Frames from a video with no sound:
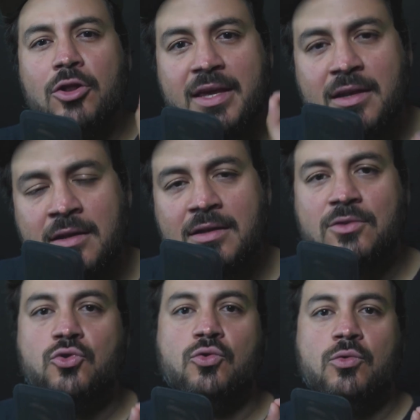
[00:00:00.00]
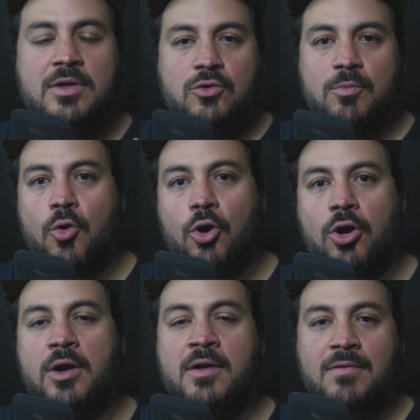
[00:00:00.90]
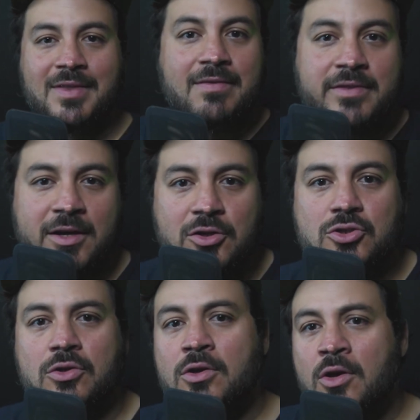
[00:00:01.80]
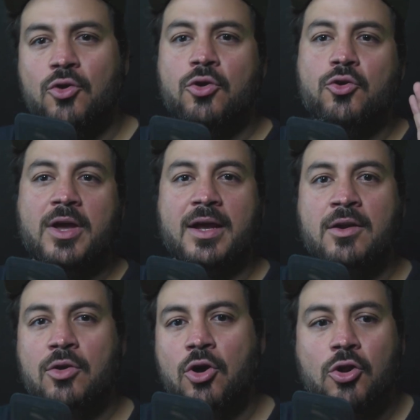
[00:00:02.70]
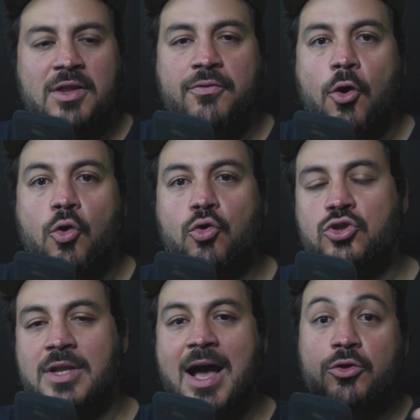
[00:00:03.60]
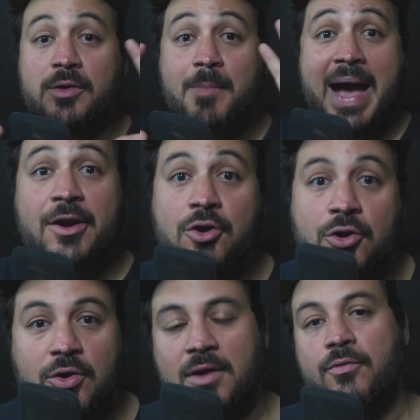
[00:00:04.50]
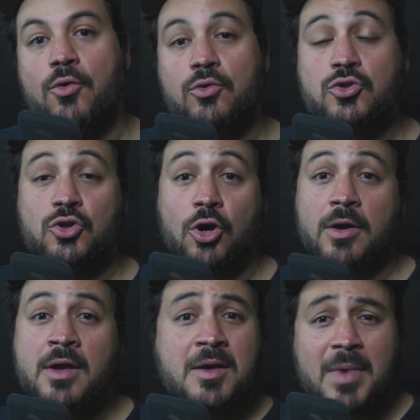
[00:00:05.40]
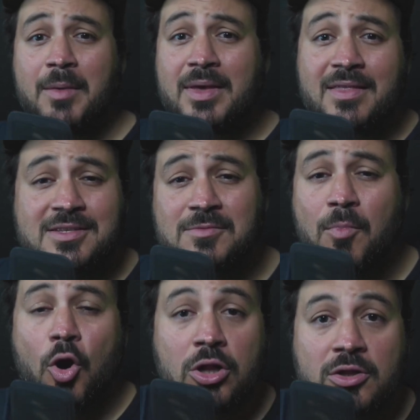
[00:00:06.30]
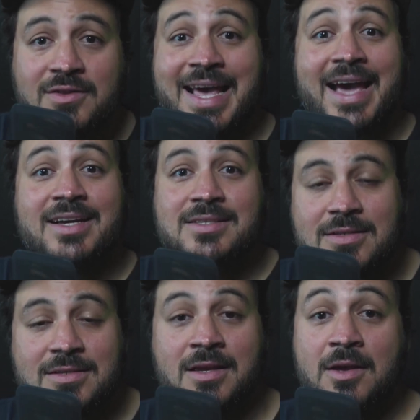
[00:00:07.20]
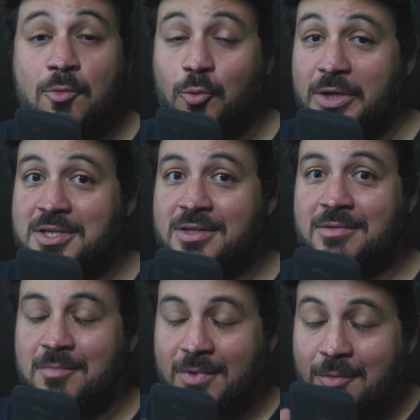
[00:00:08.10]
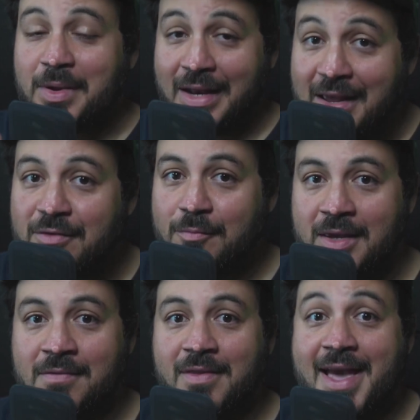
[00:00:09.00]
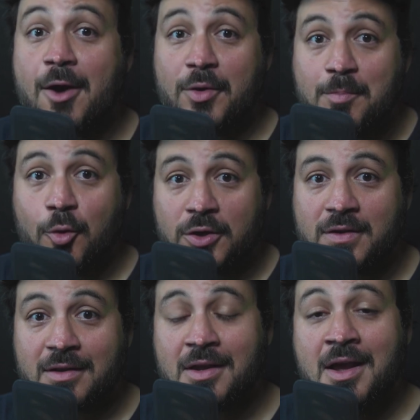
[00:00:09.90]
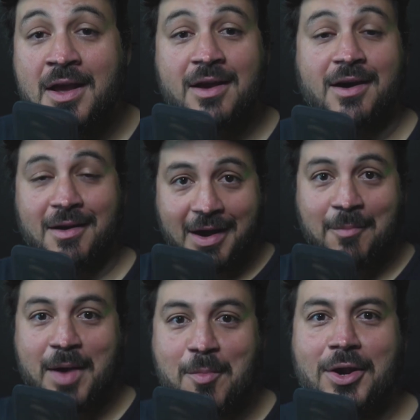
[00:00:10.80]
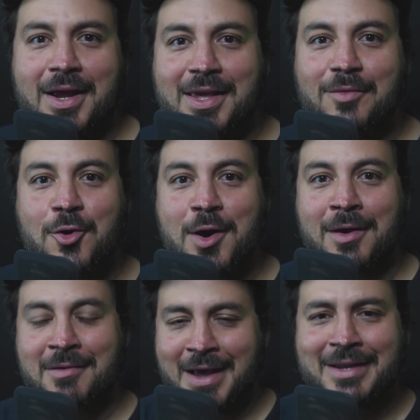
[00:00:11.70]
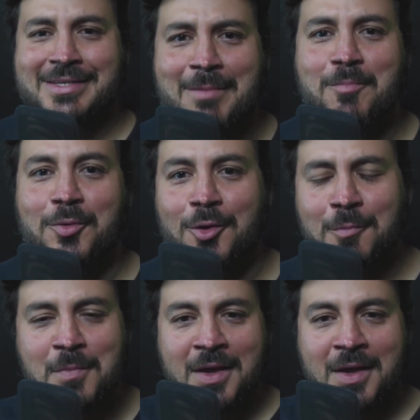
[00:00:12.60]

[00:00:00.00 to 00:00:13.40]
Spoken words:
into more details. You can not only focus now on the banner, you can focus on maybe the small texts, which, believe me, they are important. I'm going to give you an example